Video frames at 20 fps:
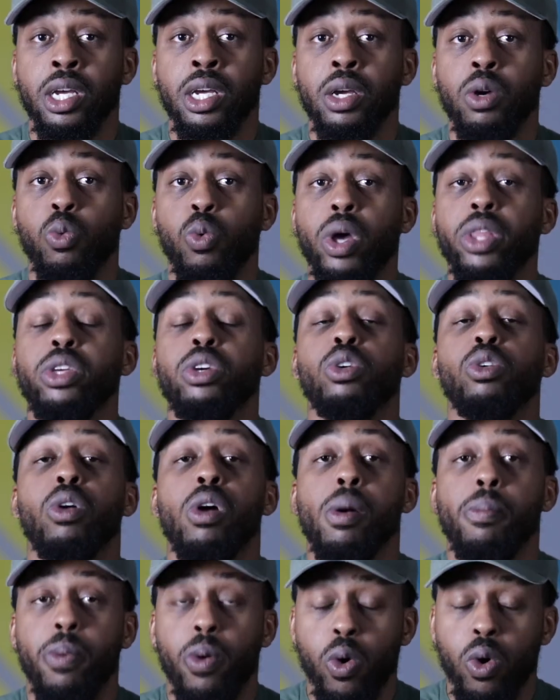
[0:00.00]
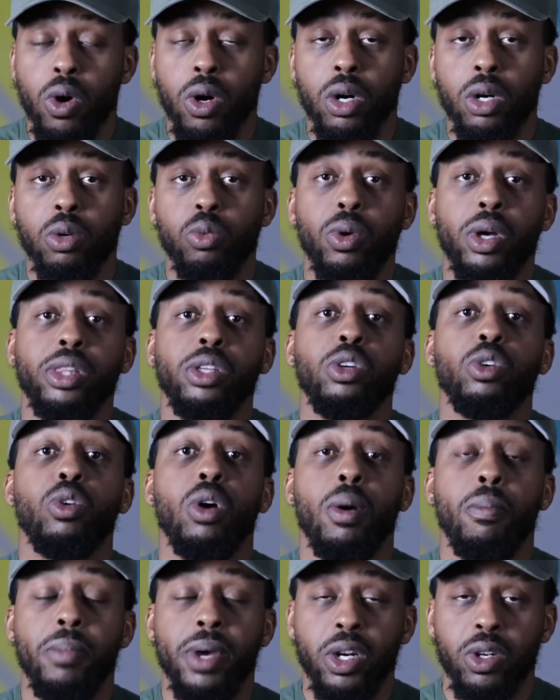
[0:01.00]
Whether you grew up poor, whether you grew up
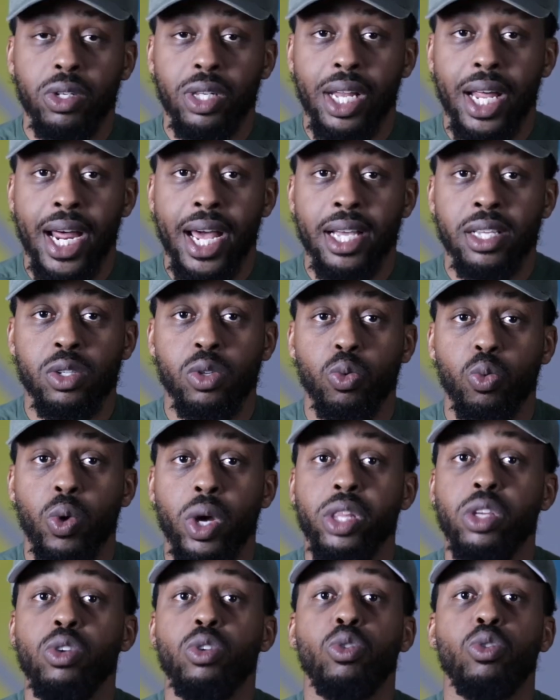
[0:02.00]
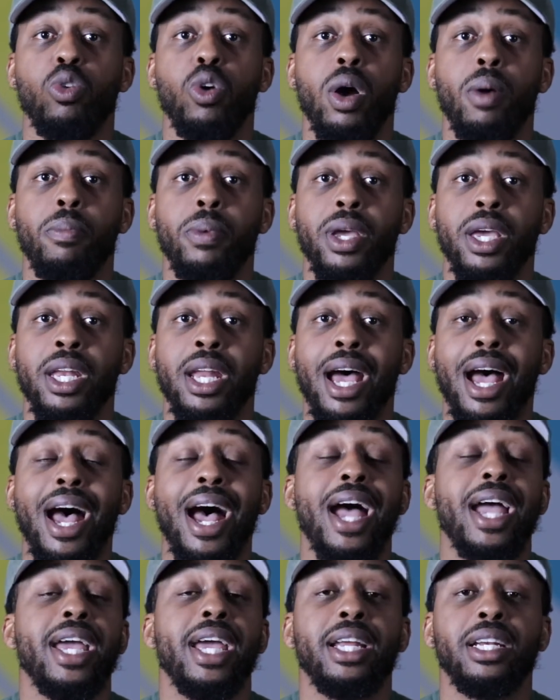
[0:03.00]
middle class, whether you grew up in a
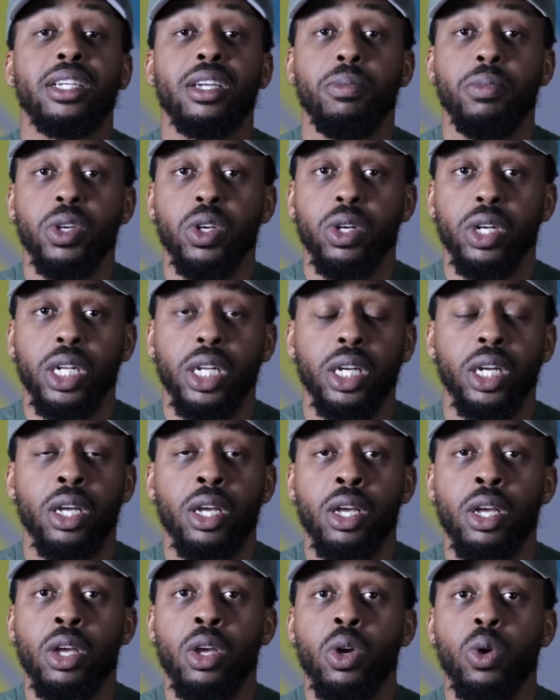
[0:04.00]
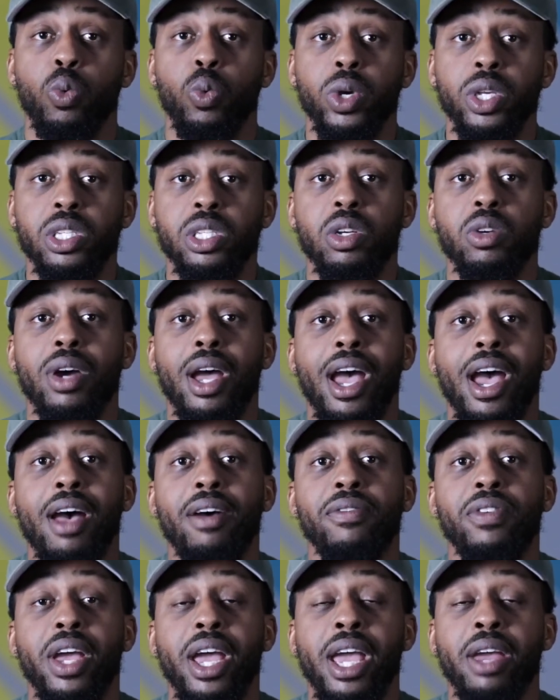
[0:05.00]
high end community, we still have
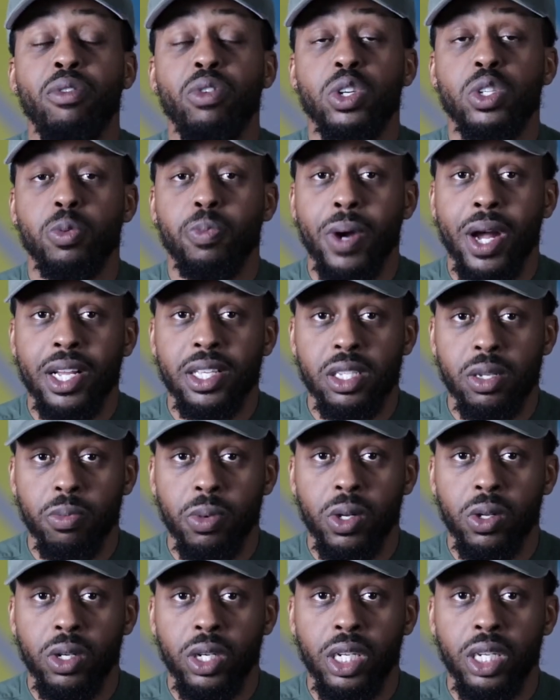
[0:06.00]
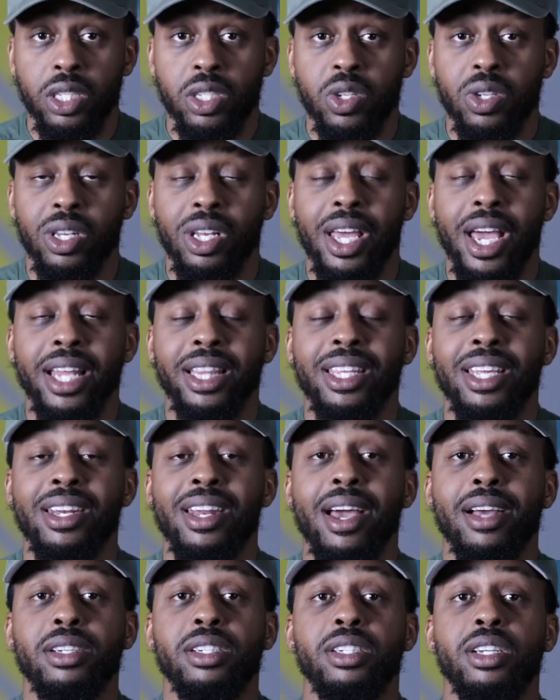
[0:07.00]
a responsibility to let the
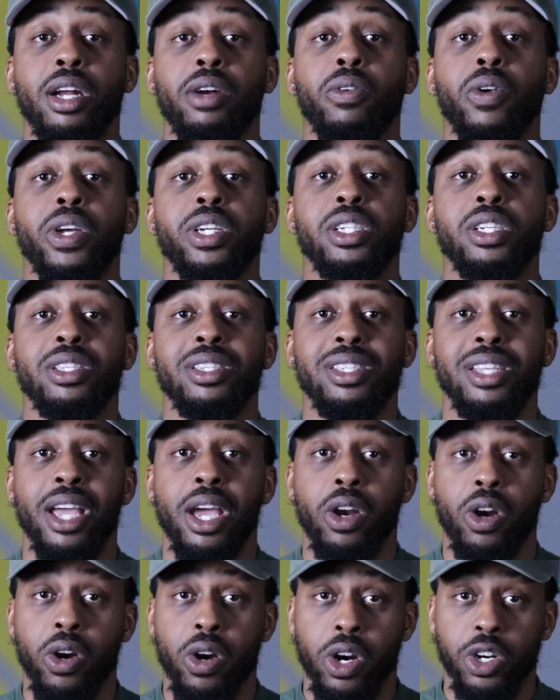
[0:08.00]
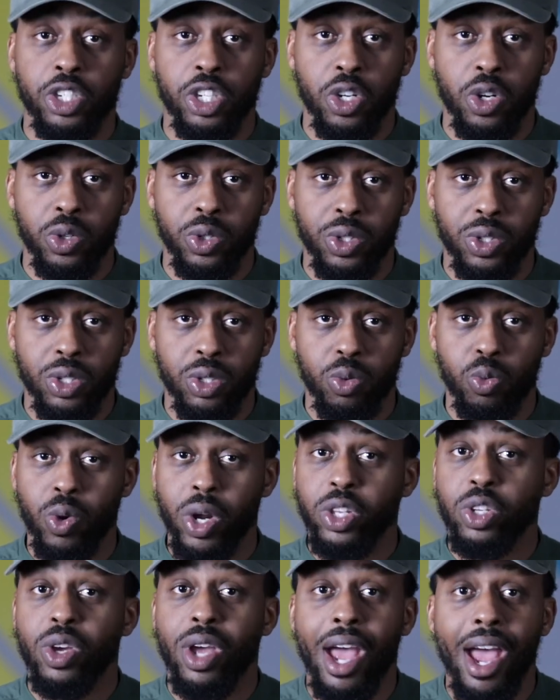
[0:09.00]
next generation stand on our shoulders.
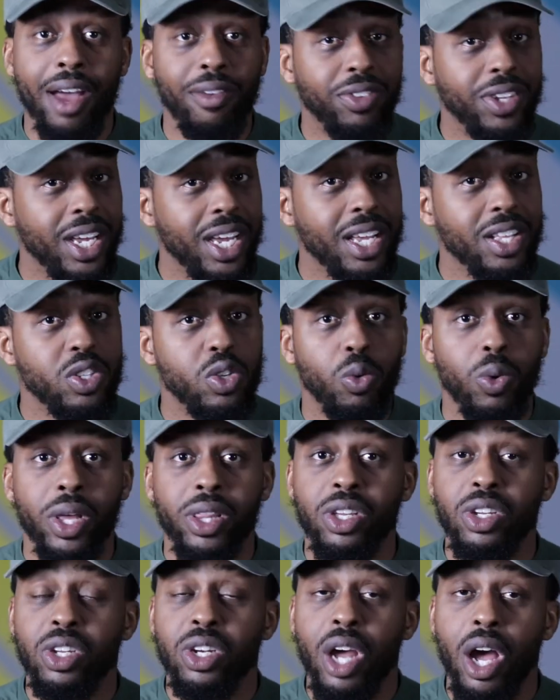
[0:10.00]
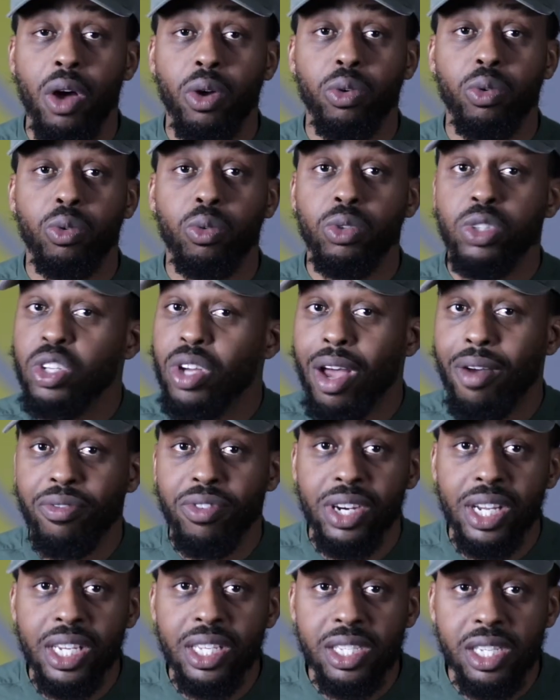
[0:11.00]
Whether you have kids or whether you don't, you have
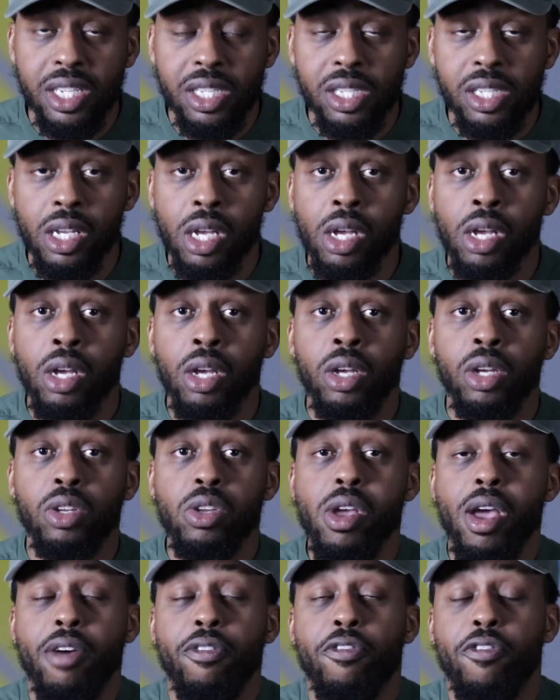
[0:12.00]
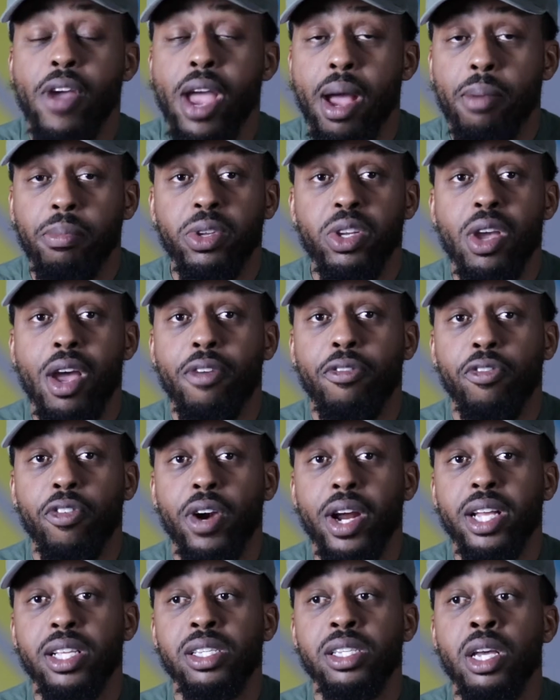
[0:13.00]
nieces, you have family, you have
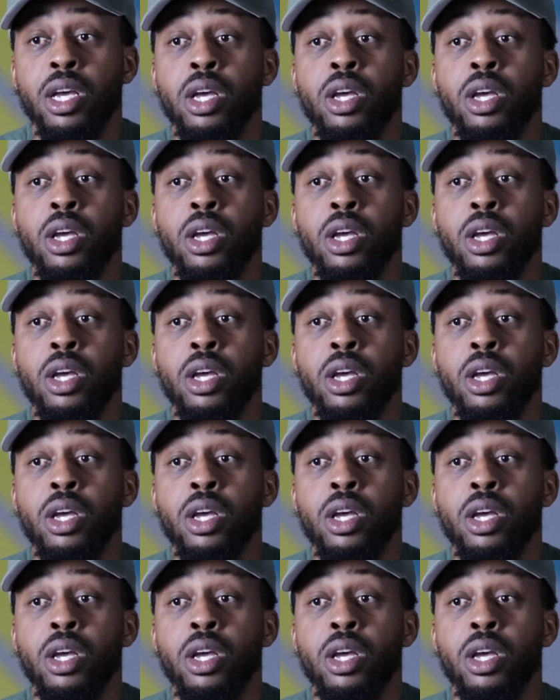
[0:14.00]
friends